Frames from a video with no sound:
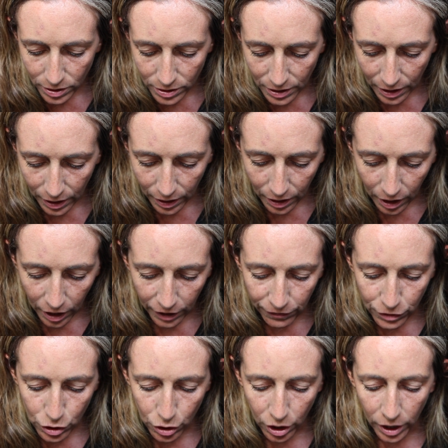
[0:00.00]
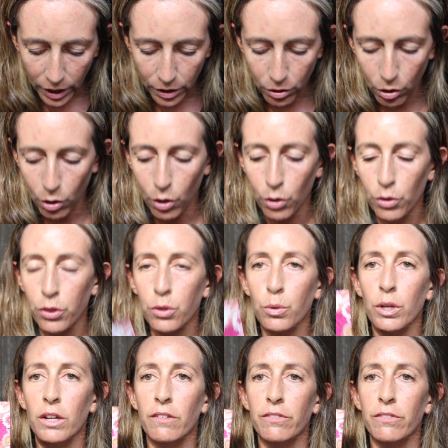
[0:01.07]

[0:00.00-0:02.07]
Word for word: to say I've tried all three